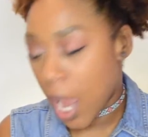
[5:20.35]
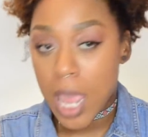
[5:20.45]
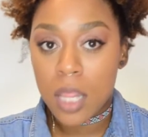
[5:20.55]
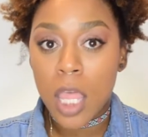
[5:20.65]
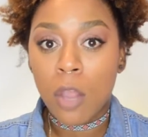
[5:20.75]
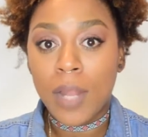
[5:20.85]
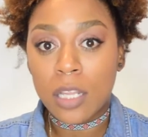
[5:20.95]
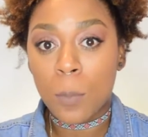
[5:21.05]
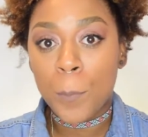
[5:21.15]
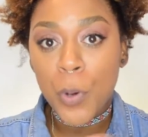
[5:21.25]
and they are
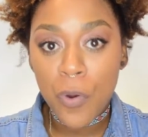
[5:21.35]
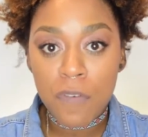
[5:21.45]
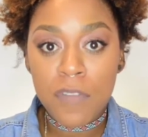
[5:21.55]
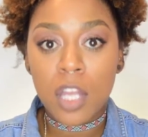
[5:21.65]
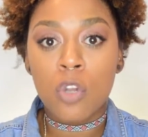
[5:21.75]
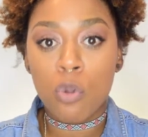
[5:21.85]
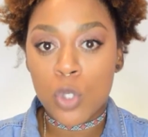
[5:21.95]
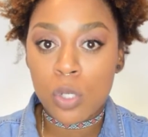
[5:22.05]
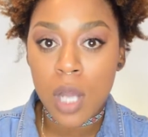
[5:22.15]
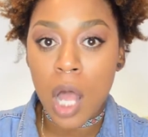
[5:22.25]
like the perfect
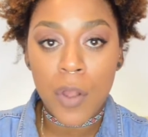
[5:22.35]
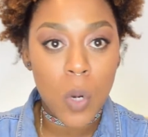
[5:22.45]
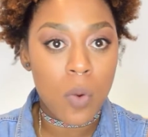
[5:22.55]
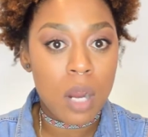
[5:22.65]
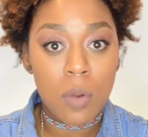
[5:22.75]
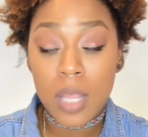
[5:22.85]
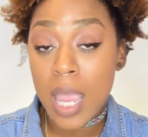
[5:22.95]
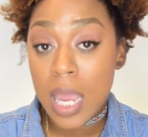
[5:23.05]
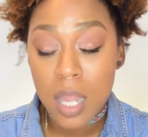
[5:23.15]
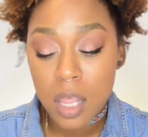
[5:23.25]
neutral color to wear with
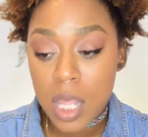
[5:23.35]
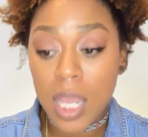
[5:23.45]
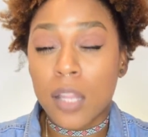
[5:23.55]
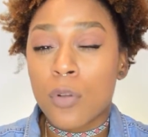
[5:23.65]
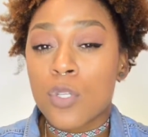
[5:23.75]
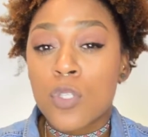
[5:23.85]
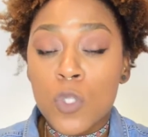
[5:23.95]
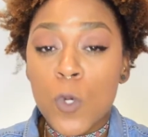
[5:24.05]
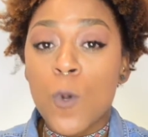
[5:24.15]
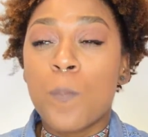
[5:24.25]
anything, and they're
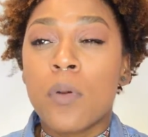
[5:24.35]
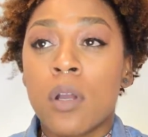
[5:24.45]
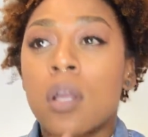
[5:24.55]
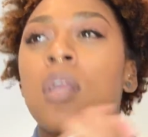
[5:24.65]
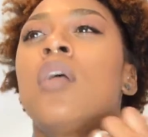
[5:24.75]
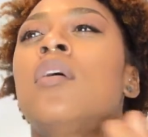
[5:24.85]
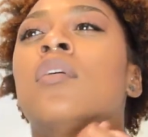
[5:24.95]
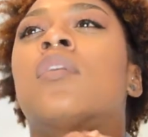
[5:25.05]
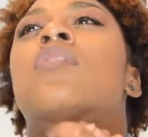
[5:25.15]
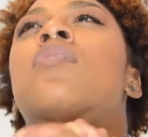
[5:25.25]
super
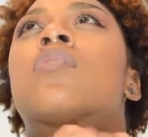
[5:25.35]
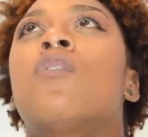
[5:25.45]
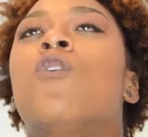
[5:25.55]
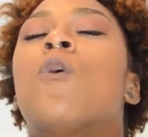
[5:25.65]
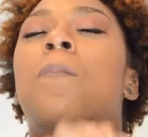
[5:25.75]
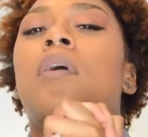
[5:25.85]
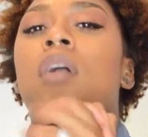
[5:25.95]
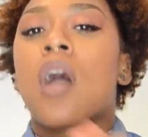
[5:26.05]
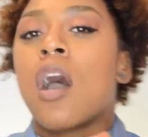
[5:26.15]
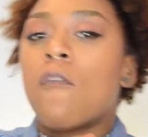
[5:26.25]

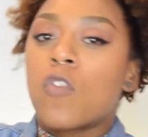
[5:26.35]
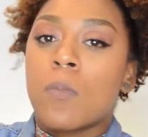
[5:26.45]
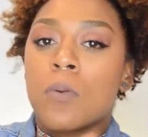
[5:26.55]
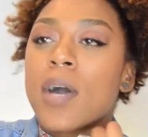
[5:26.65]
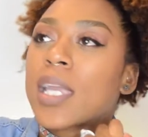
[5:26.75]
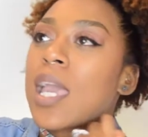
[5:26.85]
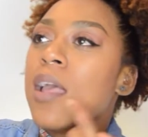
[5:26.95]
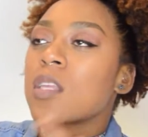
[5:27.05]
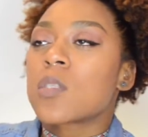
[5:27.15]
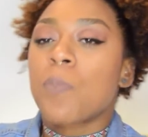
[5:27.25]
comfortable. I
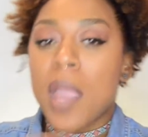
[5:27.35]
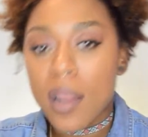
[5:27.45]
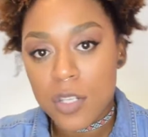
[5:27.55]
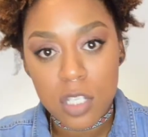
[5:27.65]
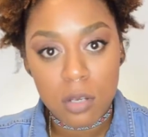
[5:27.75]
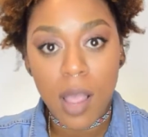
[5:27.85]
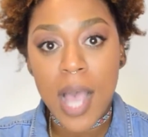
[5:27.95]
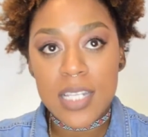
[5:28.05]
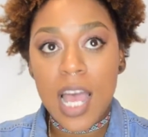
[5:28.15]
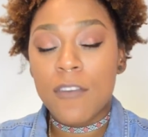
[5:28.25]
can't explain it to you
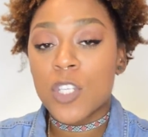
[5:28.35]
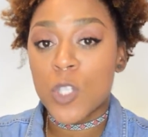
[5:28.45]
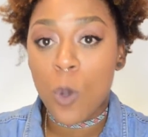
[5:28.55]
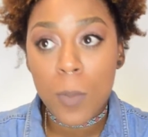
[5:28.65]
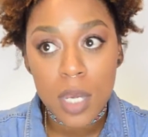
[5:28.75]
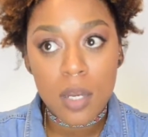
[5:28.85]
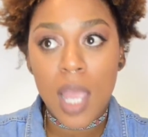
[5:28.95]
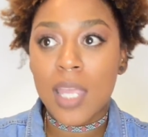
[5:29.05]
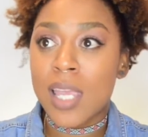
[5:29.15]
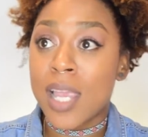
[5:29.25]
guys. I have so many
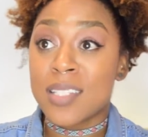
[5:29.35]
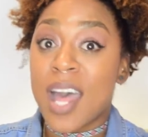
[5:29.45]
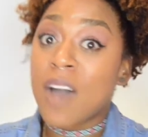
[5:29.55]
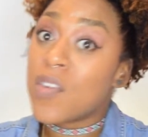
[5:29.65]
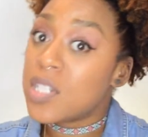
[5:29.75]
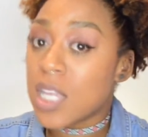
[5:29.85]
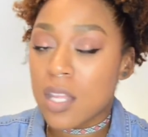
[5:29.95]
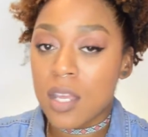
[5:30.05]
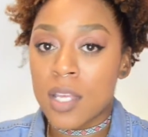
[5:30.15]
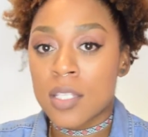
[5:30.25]
Nikes, I have
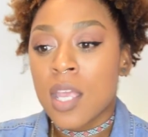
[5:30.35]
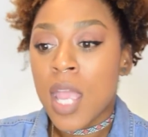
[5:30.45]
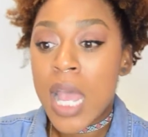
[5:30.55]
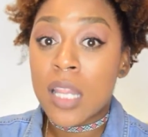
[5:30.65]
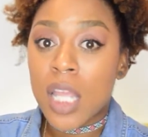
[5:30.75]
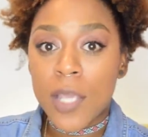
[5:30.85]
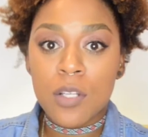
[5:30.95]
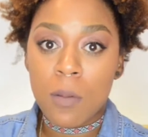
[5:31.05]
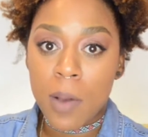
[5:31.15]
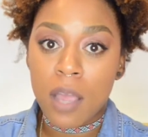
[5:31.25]
Adidas, and these
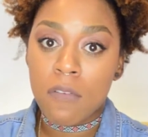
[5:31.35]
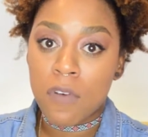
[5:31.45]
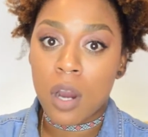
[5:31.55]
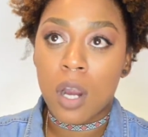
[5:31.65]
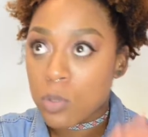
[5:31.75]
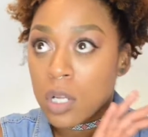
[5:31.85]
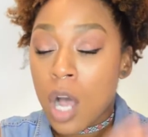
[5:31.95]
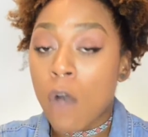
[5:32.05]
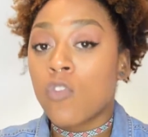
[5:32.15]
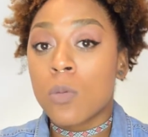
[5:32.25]
are by far the most
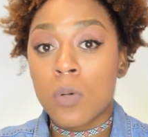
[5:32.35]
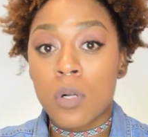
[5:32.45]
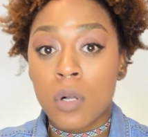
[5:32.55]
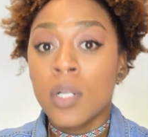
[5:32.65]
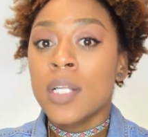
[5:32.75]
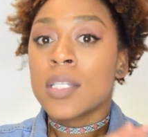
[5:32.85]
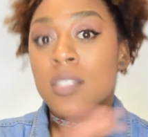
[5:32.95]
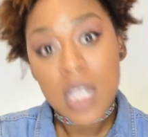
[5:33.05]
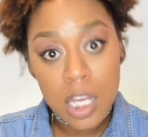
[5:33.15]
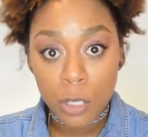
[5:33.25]
comfortable
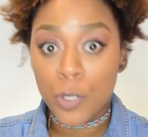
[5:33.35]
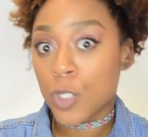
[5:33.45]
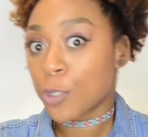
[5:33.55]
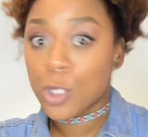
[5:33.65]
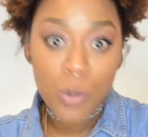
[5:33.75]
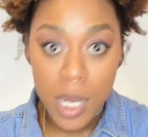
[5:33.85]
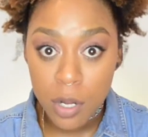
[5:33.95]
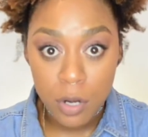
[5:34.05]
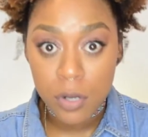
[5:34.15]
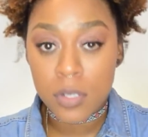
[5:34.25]
sneakers or
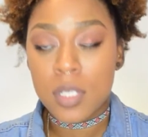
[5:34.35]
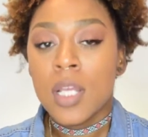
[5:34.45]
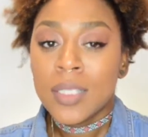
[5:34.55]
trainers